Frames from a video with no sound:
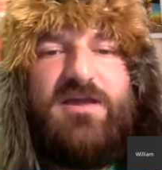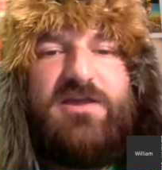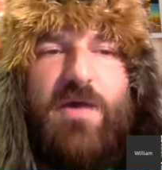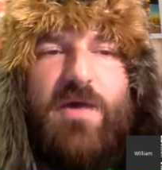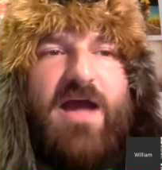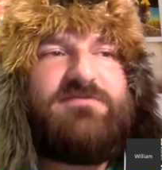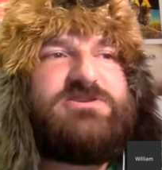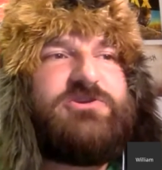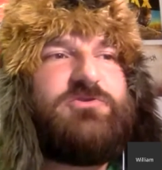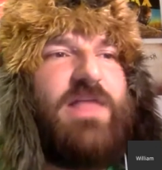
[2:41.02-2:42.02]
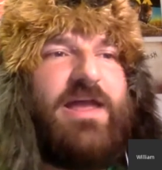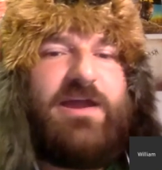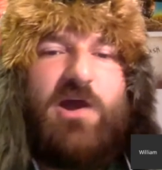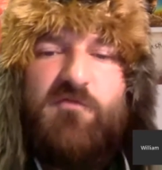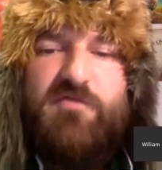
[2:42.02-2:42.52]
you have to let
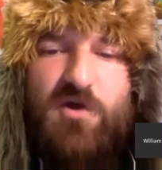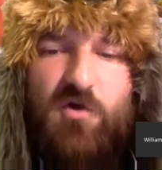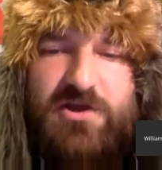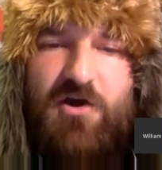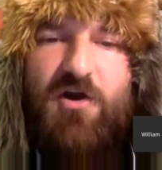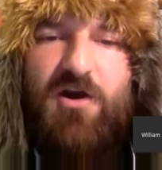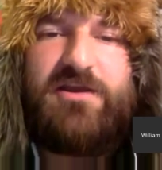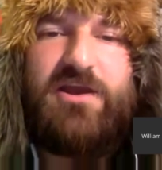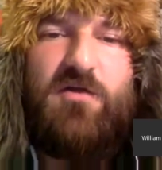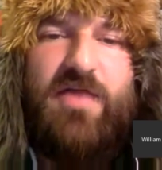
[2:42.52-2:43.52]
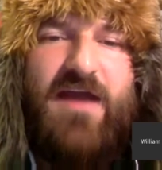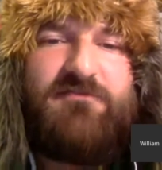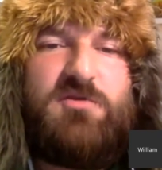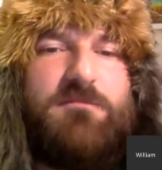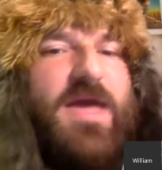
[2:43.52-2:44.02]
go of the old guard. You know, they have to
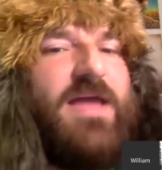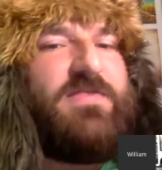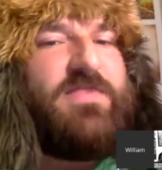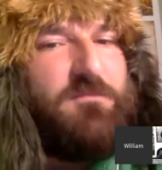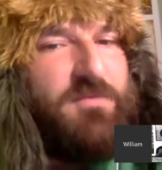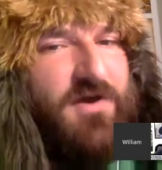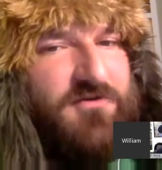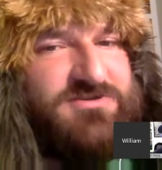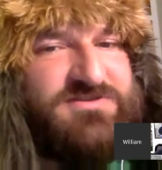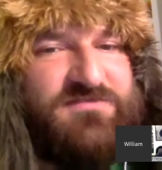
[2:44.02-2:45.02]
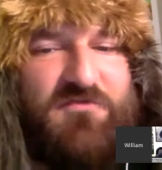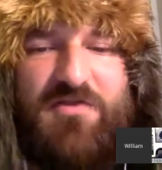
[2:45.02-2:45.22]
abandon their post for